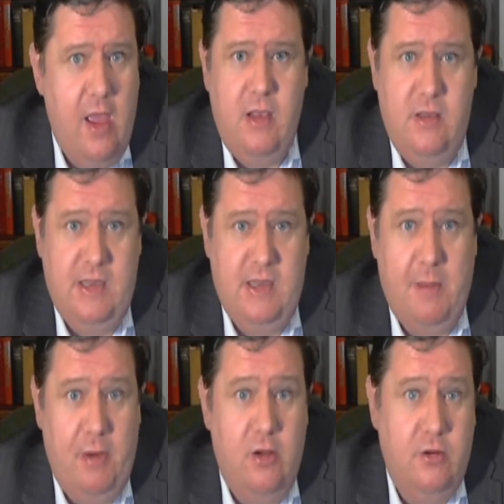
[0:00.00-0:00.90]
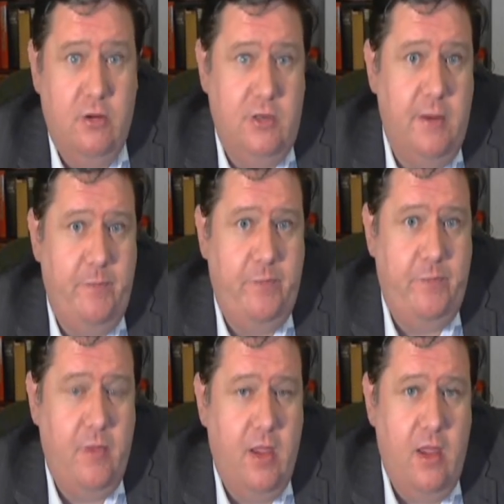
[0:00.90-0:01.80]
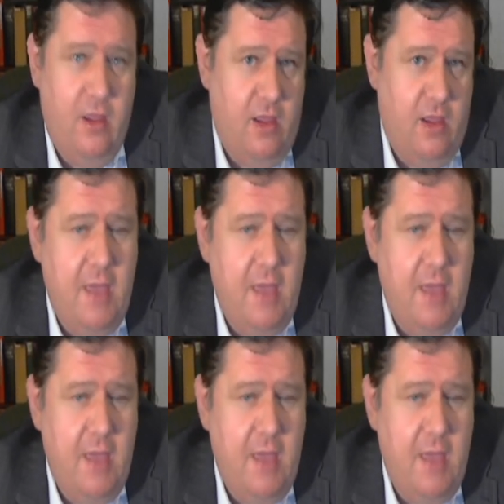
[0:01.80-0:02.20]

simply nosy. He may